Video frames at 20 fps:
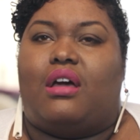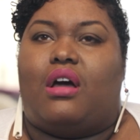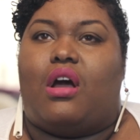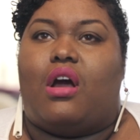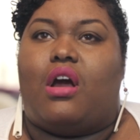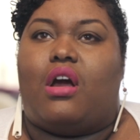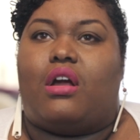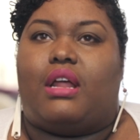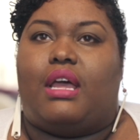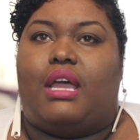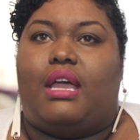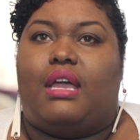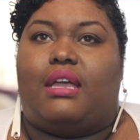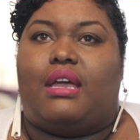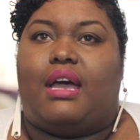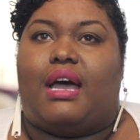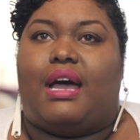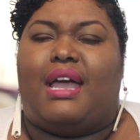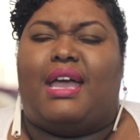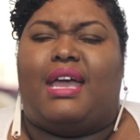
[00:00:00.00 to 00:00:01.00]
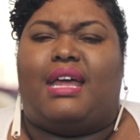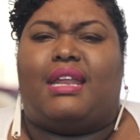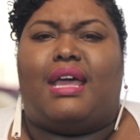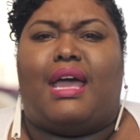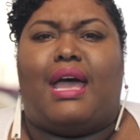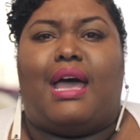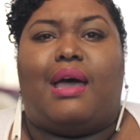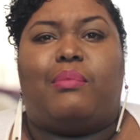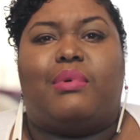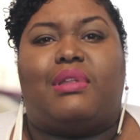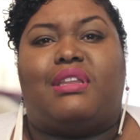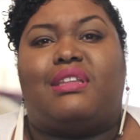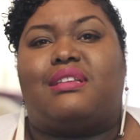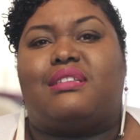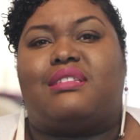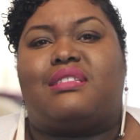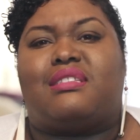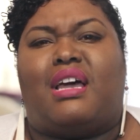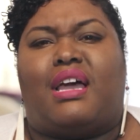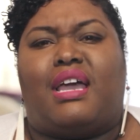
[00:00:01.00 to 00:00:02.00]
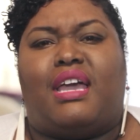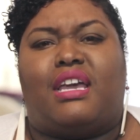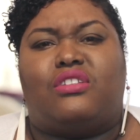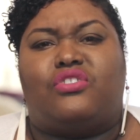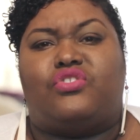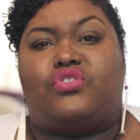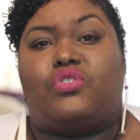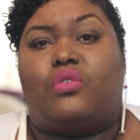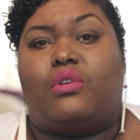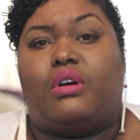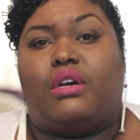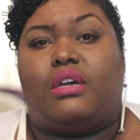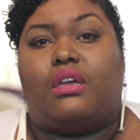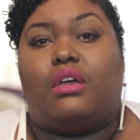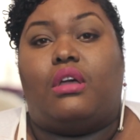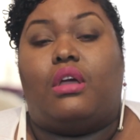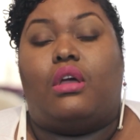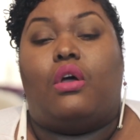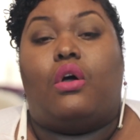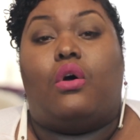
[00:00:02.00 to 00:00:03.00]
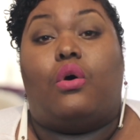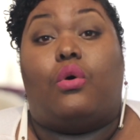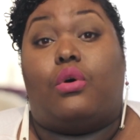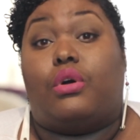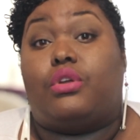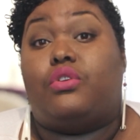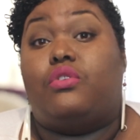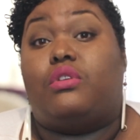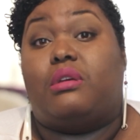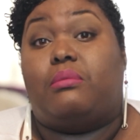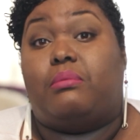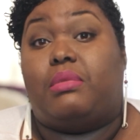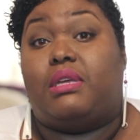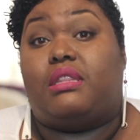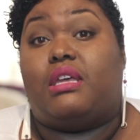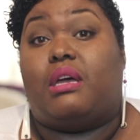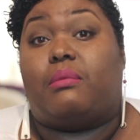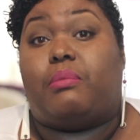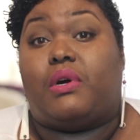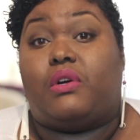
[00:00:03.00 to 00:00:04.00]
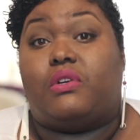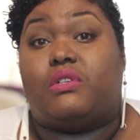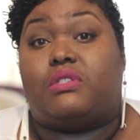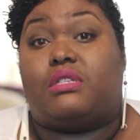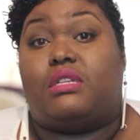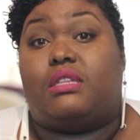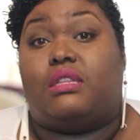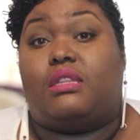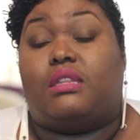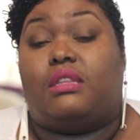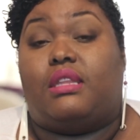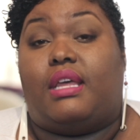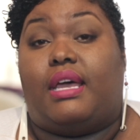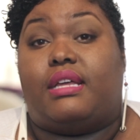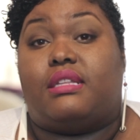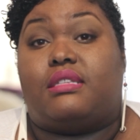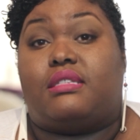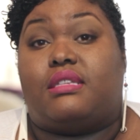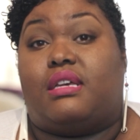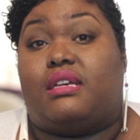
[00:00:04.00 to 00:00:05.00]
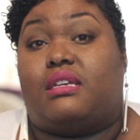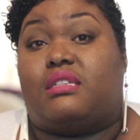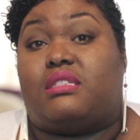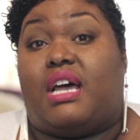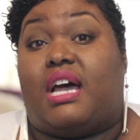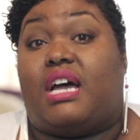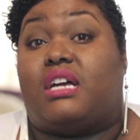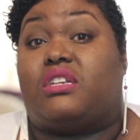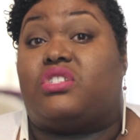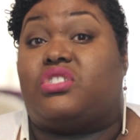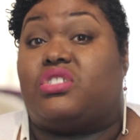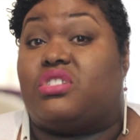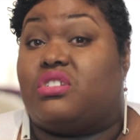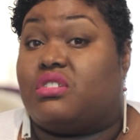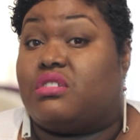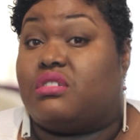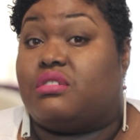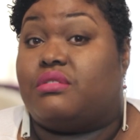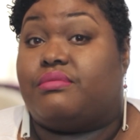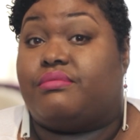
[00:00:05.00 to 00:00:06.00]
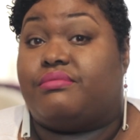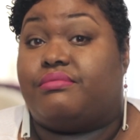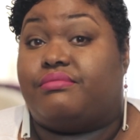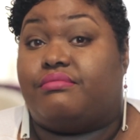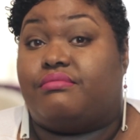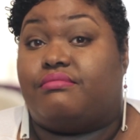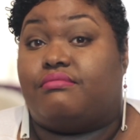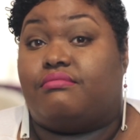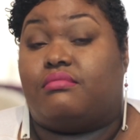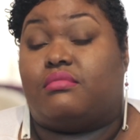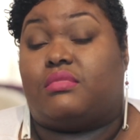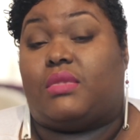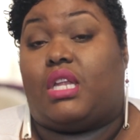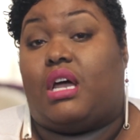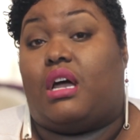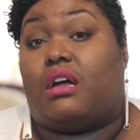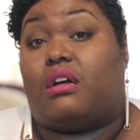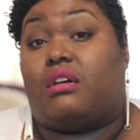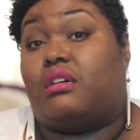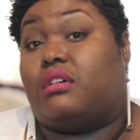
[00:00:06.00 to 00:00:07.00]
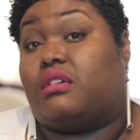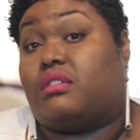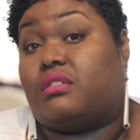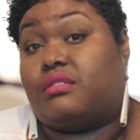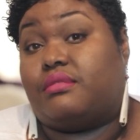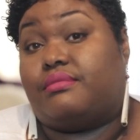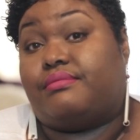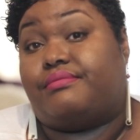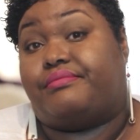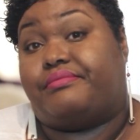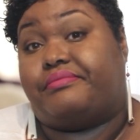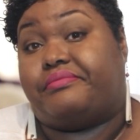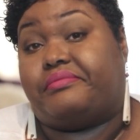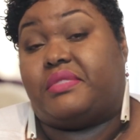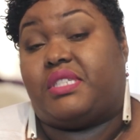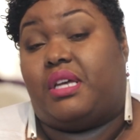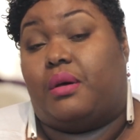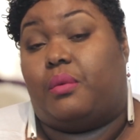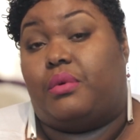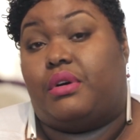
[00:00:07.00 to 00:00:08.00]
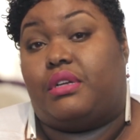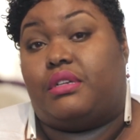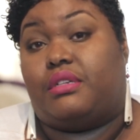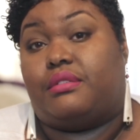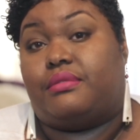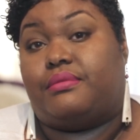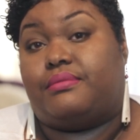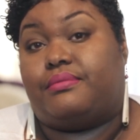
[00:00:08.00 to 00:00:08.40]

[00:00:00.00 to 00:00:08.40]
heartache. I had happiness. I had joy. Or you can be that person that says, I shoulda, I coulda, I woulda.